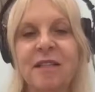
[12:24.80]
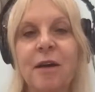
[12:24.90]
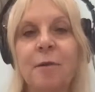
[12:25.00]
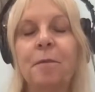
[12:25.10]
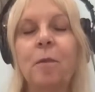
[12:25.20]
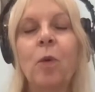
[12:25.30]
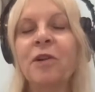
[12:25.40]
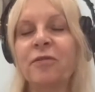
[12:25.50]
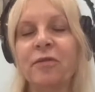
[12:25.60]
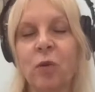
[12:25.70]
a
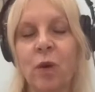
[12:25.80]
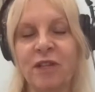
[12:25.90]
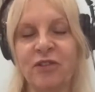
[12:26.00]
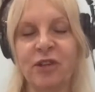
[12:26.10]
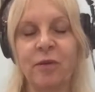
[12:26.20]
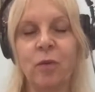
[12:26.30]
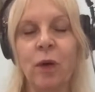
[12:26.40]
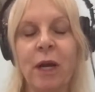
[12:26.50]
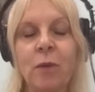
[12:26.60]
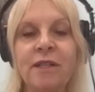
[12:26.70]
wonderful question. What
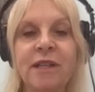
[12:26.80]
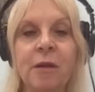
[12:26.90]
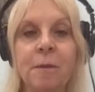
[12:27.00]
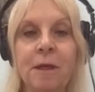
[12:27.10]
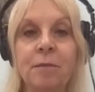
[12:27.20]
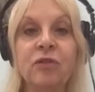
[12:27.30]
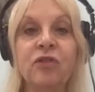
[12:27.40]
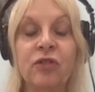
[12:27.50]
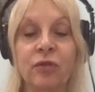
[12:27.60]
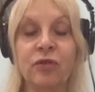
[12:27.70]
I would tell people
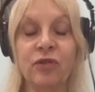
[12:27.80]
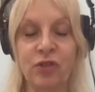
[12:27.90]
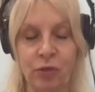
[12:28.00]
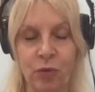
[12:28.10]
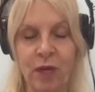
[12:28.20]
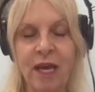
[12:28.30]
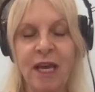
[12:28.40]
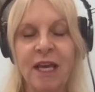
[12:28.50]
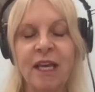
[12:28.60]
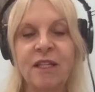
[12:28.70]
to do
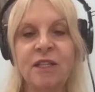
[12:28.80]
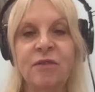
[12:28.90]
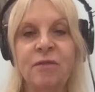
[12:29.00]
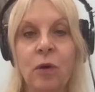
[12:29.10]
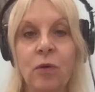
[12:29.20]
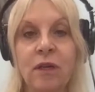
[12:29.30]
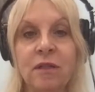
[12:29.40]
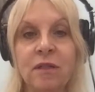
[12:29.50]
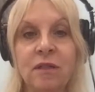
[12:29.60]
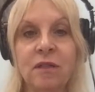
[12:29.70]
is to
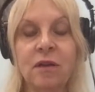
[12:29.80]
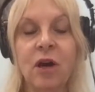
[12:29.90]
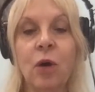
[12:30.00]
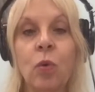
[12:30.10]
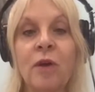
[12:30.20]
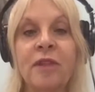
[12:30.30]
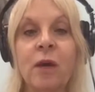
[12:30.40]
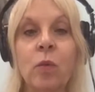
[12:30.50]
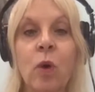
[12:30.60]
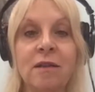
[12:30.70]
focus on what they
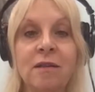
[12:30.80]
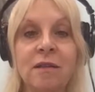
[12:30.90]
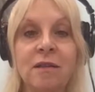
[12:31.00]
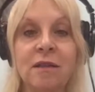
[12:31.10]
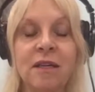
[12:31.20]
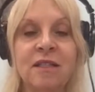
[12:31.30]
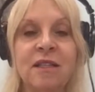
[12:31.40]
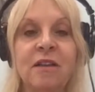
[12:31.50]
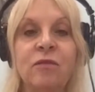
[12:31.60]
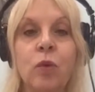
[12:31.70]
want
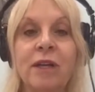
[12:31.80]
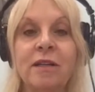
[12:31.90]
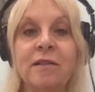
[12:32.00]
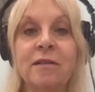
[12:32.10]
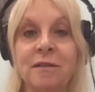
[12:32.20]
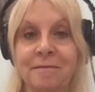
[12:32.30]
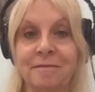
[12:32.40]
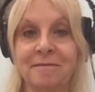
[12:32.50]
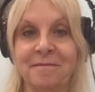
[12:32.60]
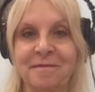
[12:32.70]
instead of what is,
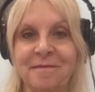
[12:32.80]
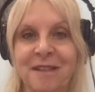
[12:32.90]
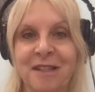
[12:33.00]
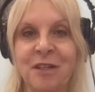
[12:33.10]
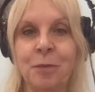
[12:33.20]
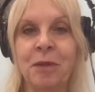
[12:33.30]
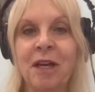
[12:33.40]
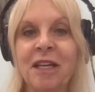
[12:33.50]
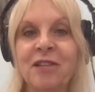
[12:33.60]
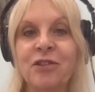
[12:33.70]
to
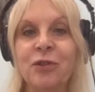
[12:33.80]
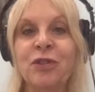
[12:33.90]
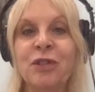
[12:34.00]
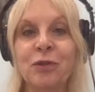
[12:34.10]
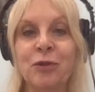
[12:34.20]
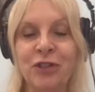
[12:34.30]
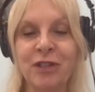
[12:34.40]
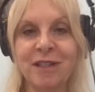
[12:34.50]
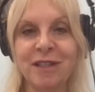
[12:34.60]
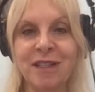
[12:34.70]
plug into
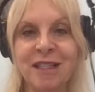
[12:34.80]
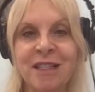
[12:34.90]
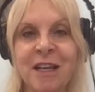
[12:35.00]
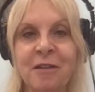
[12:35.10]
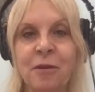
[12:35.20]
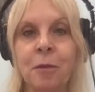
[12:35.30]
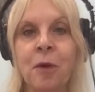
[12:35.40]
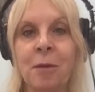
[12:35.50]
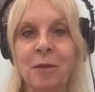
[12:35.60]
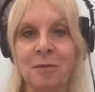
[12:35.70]
solutions instead of the
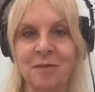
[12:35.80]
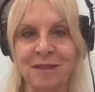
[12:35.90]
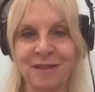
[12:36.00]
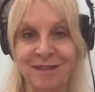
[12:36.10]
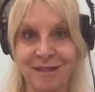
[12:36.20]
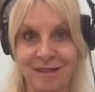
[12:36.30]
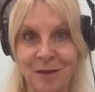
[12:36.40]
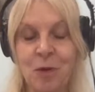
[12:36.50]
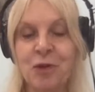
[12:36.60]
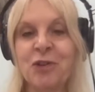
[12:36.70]
problems.
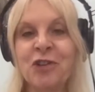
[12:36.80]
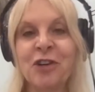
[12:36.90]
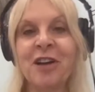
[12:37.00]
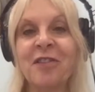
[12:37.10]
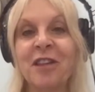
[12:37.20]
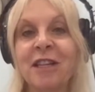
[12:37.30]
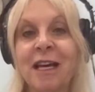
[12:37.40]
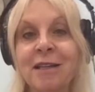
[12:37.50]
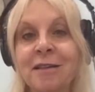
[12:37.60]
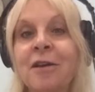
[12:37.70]
When you turn on the
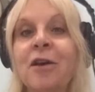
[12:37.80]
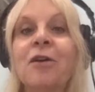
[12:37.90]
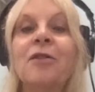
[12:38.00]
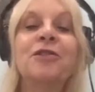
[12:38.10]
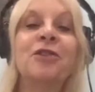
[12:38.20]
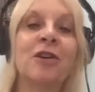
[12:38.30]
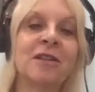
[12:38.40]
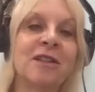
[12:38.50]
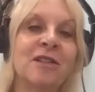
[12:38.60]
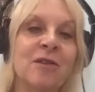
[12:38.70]
light, the
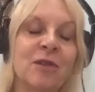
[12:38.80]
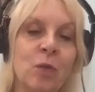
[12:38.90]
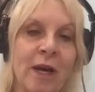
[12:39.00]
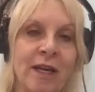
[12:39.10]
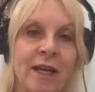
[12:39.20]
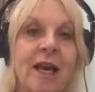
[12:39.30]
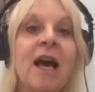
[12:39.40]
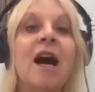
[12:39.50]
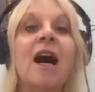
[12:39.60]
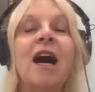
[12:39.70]
darkness goes away.
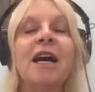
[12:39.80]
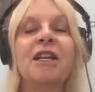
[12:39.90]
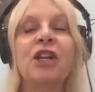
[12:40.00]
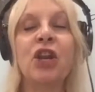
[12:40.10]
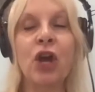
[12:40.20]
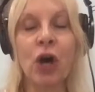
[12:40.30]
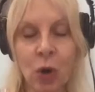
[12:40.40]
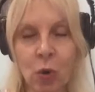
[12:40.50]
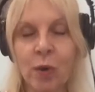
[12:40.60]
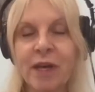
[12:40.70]
I
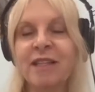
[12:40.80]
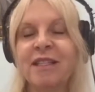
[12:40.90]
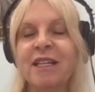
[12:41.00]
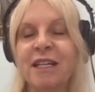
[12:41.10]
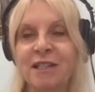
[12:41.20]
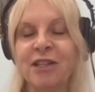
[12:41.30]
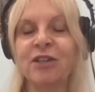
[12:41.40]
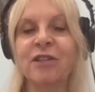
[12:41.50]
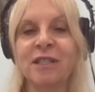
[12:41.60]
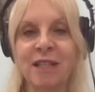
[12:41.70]
know it's
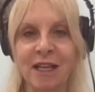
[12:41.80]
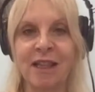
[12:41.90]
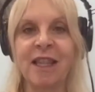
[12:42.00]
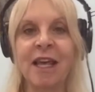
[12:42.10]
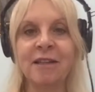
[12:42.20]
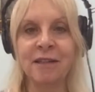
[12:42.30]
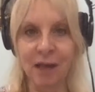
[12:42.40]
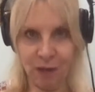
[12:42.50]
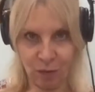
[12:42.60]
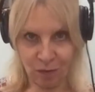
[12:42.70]
easier said than
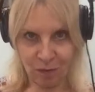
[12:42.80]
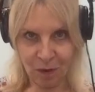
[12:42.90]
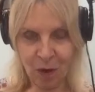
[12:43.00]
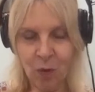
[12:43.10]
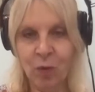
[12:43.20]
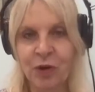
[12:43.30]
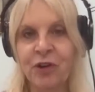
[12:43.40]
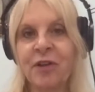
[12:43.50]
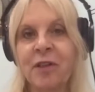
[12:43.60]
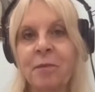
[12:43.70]
done when
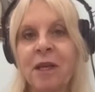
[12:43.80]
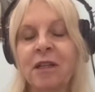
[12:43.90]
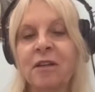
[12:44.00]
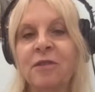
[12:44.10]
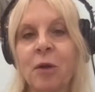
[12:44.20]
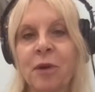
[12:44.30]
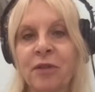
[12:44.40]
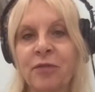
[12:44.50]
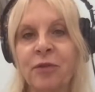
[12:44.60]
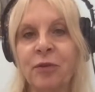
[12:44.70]
you're in the middle of going
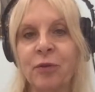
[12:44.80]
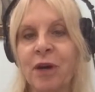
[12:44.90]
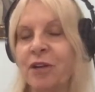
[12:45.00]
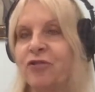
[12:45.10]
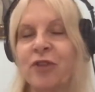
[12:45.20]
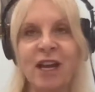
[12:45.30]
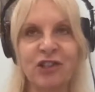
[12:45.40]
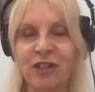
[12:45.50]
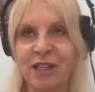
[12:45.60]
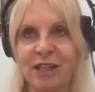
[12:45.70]
through a
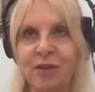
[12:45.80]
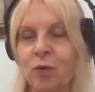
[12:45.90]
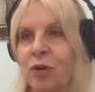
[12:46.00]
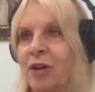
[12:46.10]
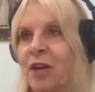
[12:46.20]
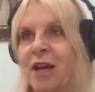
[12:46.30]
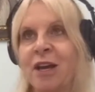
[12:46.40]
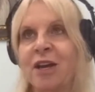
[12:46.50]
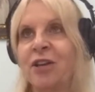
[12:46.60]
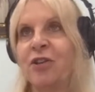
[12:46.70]
tragedy, or
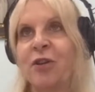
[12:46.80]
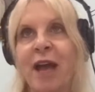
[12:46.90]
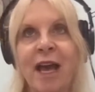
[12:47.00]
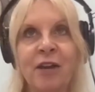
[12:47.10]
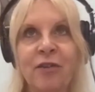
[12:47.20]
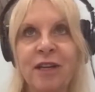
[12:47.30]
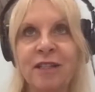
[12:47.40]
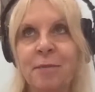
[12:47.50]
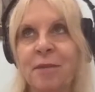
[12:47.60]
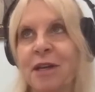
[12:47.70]
you're angry at
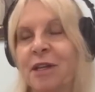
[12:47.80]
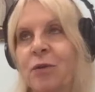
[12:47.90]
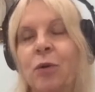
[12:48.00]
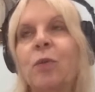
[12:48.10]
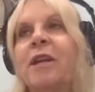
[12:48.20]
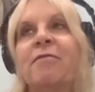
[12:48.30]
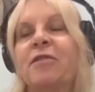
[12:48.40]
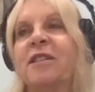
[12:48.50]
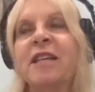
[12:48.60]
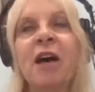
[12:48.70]
somebody, or whatever it
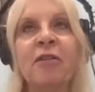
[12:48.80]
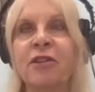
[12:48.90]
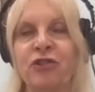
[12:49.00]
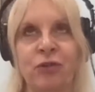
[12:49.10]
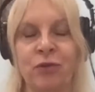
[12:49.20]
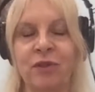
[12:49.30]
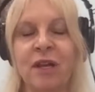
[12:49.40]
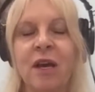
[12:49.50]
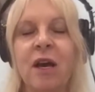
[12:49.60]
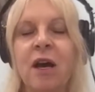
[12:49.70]
is, health issues.
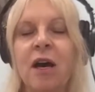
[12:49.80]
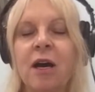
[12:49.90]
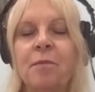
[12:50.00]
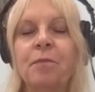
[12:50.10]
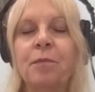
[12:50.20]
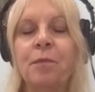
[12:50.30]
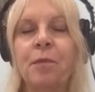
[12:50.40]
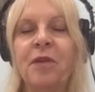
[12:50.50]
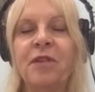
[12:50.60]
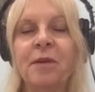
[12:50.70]

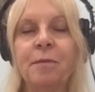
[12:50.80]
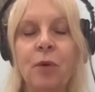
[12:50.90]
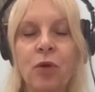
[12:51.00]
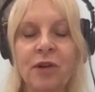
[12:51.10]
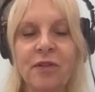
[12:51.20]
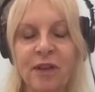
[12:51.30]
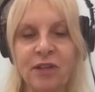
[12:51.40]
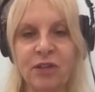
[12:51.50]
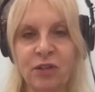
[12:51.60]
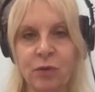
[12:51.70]
But the important thing
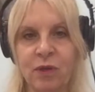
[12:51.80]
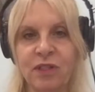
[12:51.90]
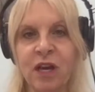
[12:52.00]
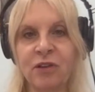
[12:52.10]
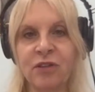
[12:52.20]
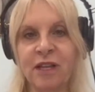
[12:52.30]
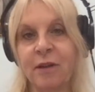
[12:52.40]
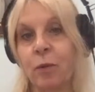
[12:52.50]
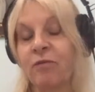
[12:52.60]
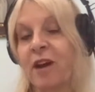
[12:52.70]
to do is to understand that
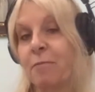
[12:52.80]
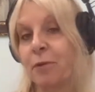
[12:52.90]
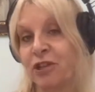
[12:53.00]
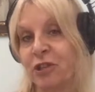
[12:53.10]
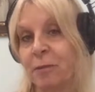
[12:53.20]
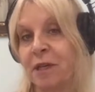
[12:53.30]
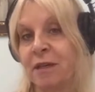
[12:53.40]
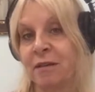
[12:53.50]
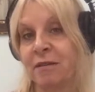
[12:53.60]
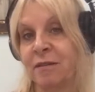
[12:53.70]
we're vibrational
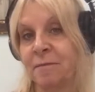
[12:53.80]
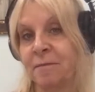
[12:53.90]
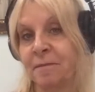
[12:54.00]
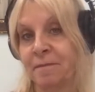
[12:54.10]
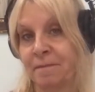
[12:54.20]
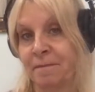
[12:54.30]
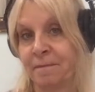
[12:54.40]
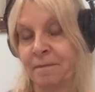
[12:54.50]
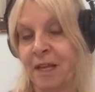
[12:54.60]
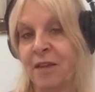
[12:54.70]
beings
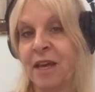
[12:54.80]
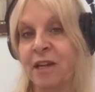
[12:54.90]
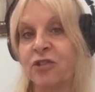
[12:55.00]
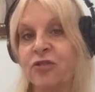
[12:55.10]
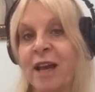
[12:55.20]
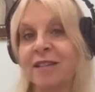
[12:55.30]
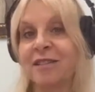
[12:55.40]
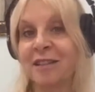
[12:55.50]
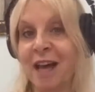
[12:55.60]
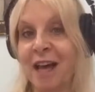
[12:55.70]
that attract
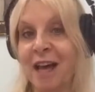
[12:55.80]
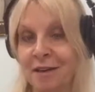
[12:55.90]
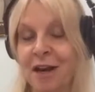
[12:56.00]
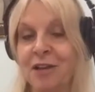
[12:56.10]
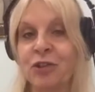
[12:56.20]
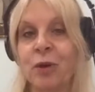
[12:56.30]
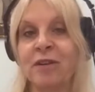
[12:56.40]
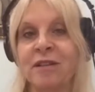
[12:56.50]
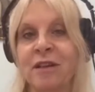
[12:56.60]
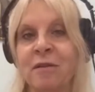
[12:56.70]
like unto
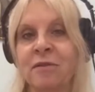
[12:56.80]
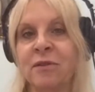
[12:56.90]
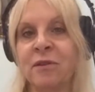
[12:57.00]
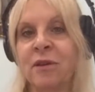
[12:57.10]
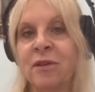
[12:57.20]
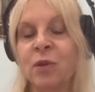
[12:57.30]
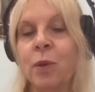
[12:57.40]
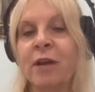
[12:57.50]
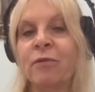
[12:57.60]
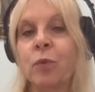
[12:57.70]
ourselves. So
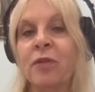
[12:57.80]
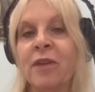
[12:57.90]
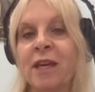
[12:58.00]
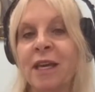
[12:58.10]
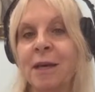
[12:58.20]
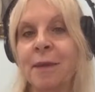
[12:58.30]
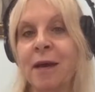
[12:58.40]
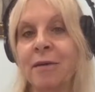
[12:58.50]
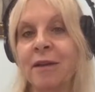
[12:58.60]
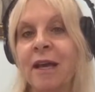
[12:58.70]
whatever we're thinking
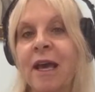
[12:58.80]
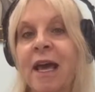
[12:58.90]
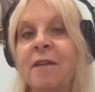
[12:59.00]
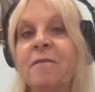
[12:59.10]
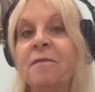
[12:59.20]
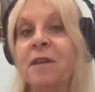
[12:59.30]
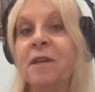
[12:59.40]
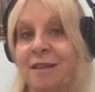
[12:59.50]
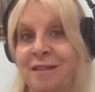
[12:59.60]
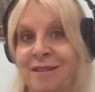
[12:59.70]
about and
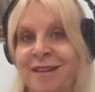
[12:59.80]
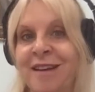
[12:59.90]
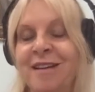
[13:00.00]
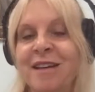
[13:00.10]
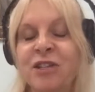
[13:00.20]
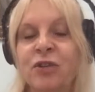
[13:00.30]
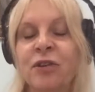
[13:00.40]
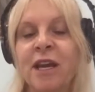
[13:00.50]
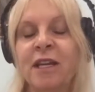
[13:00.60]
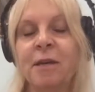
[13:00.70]
feeling is
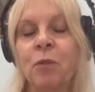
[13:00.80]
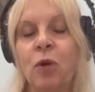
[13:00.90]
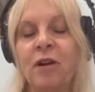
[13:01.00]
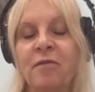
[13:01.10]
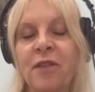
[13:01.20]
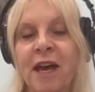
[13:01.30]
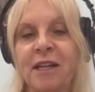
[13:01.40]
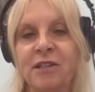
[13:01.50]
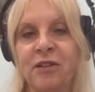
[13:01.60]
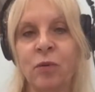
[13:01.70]
creating more of that
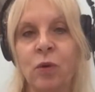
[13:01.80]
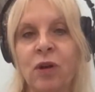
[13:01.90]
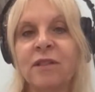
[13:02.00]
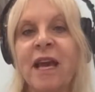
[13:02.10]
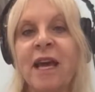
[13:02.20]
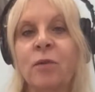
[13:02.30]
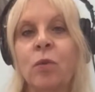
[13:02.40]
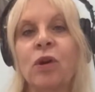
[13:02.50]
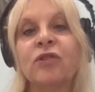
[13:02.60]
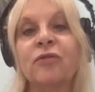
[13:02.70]
into the world and the
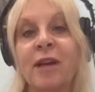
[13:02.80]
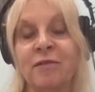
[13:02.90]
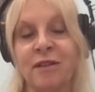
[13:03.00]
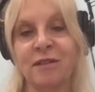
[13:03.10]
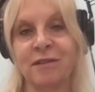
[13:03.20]
world around us.